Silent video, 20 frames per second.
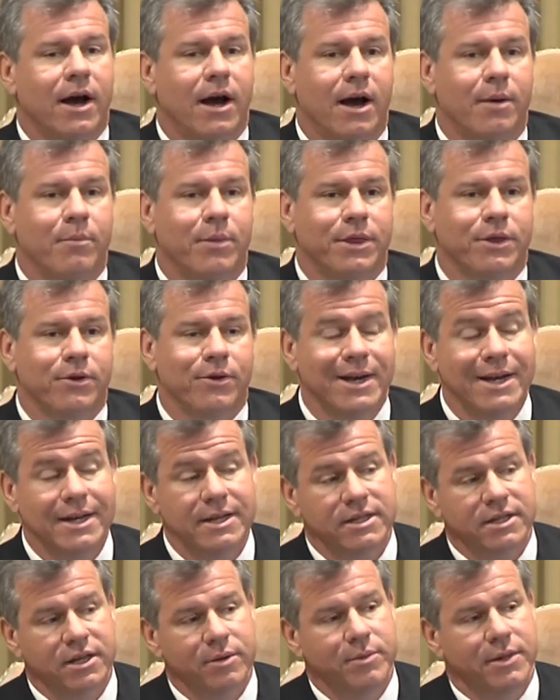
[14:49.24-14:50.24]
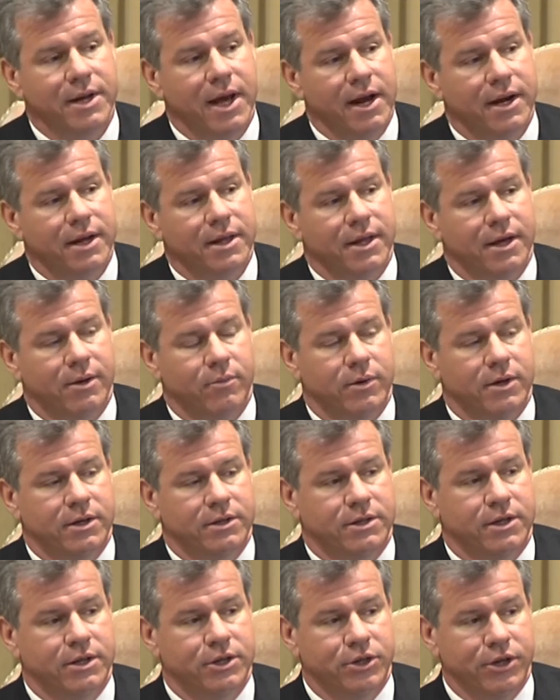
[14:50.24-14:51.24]
uh, but there is some data that would
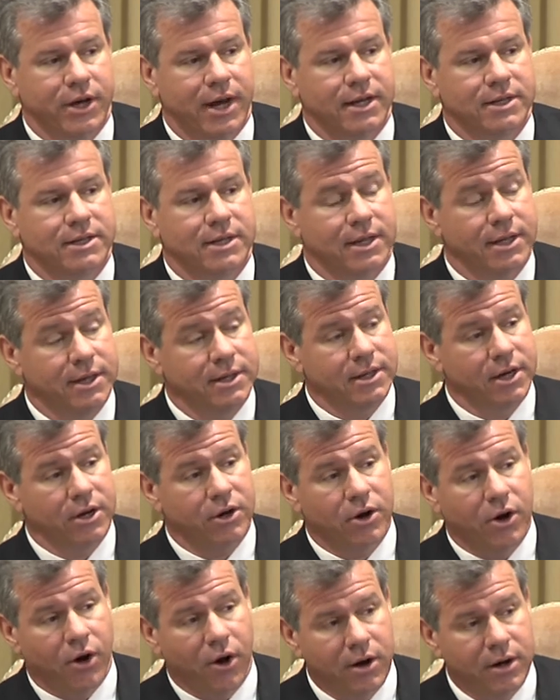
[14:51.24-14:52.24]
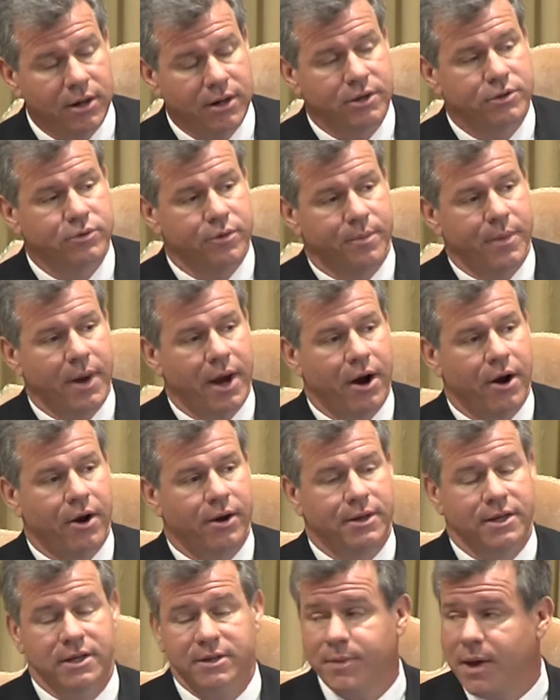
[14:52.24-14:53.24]
suggest, at least in cartilage repair,
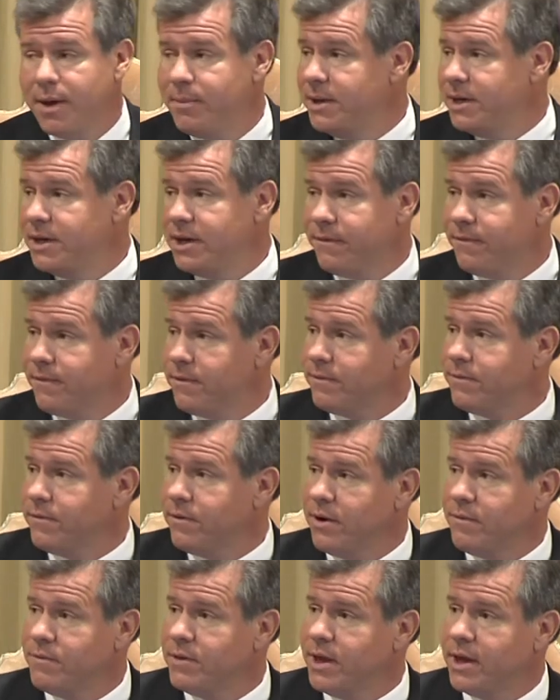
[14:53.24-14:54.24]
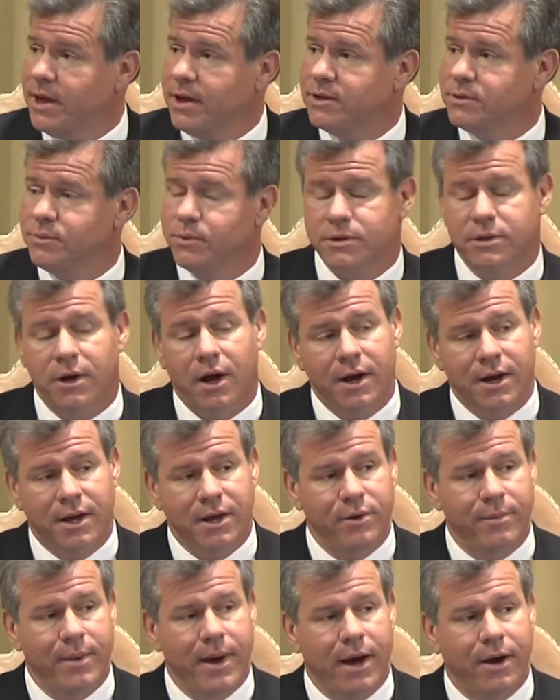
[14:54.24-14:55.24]
and this may be different for everything else we're
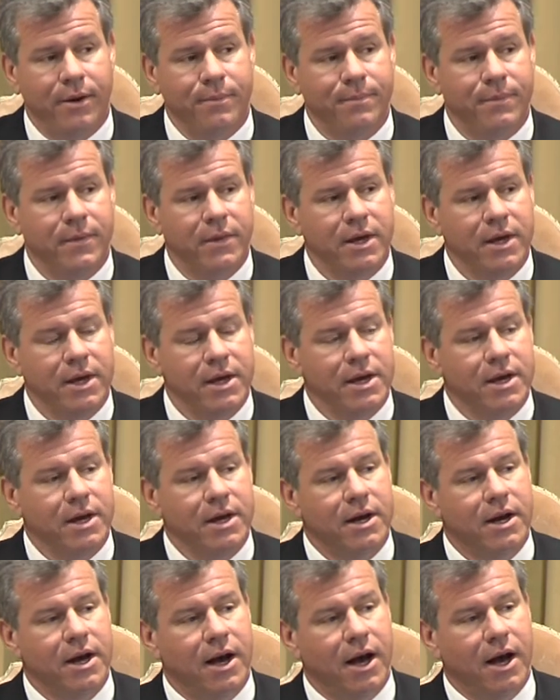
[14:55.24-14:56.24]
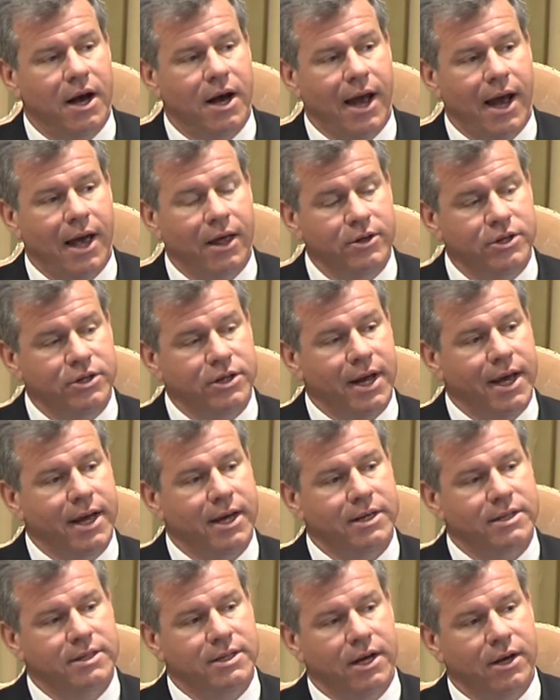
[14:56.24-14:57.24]
talking about, uh,
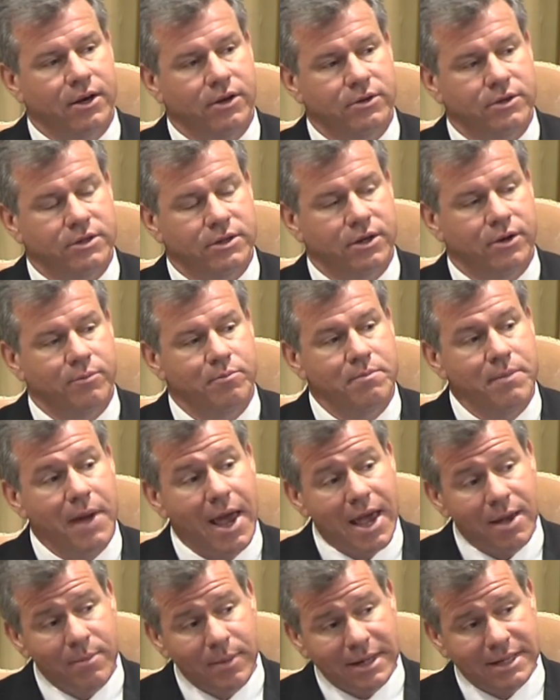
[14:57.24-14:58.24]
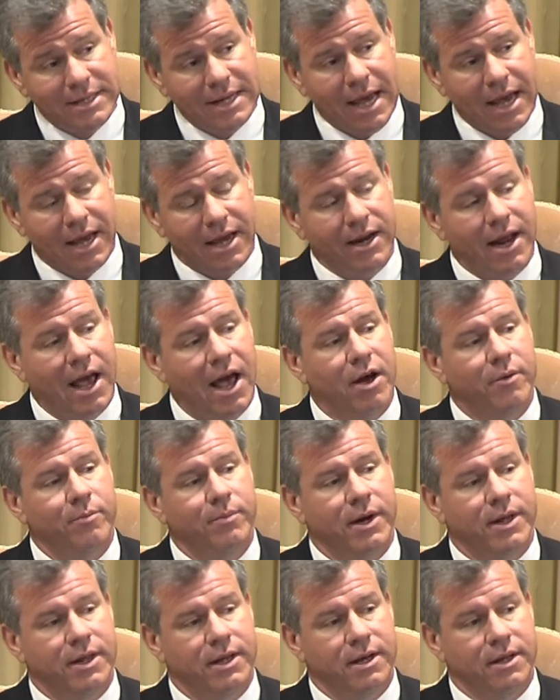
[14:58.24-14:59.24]
allogeneic cells may be taken out
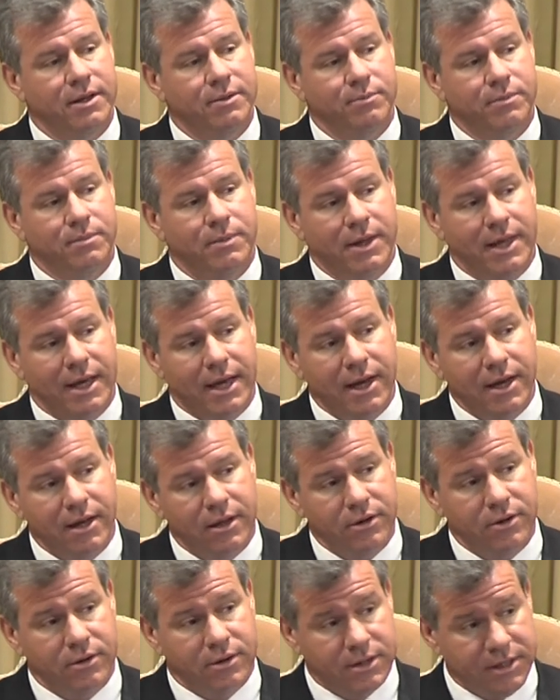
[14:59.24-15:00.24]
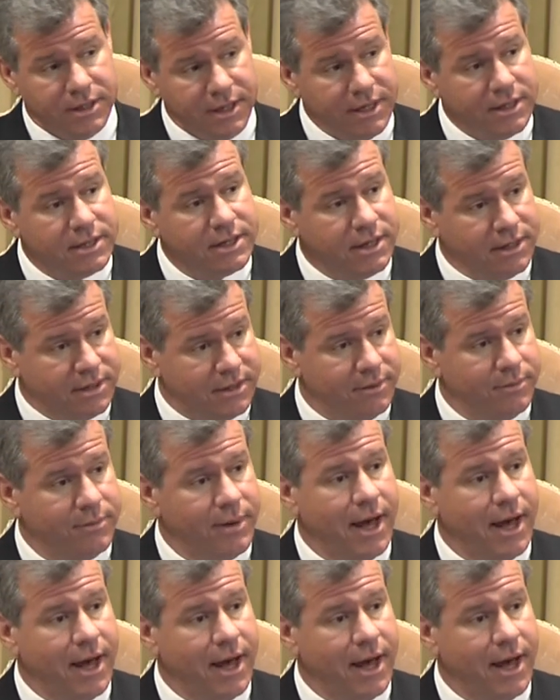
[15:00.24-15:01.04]
by the, by the killer T system